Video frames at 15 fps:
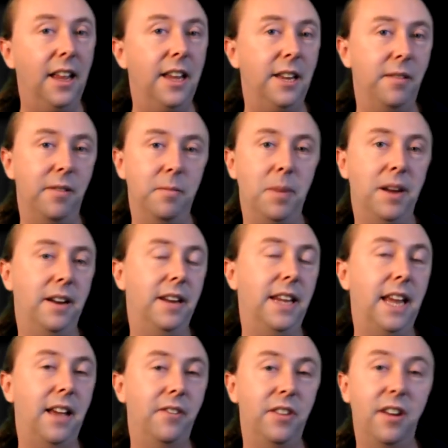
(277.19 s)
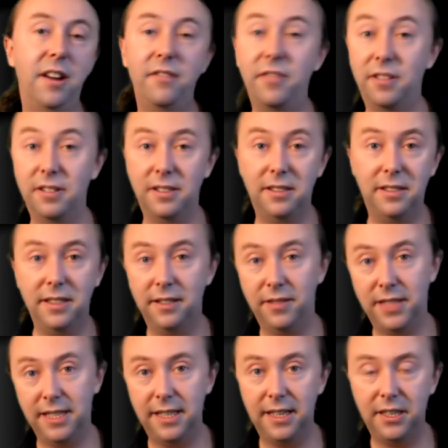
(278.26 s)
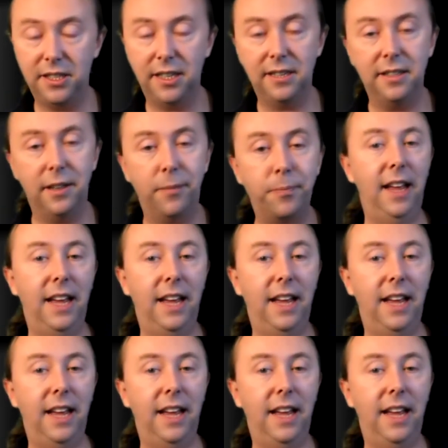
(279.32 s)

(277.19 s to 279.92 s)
you might only have 9 volts delivered to the injector.